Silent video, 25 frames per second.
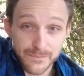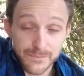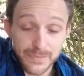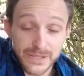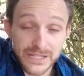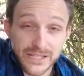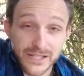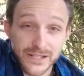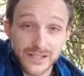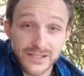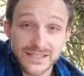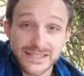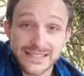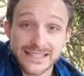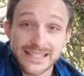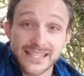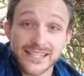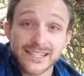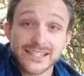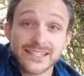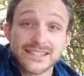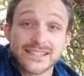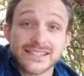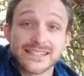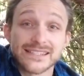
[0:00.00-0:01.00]
because
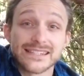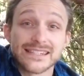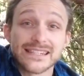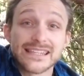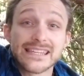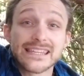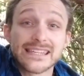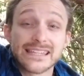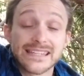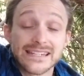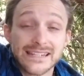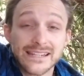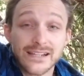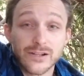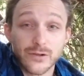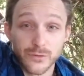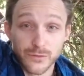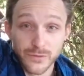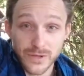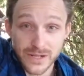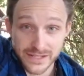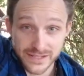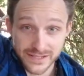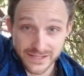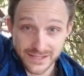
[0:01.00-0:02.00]
kids need
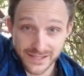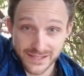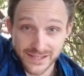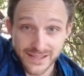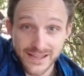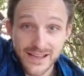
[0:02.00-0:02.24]
risk.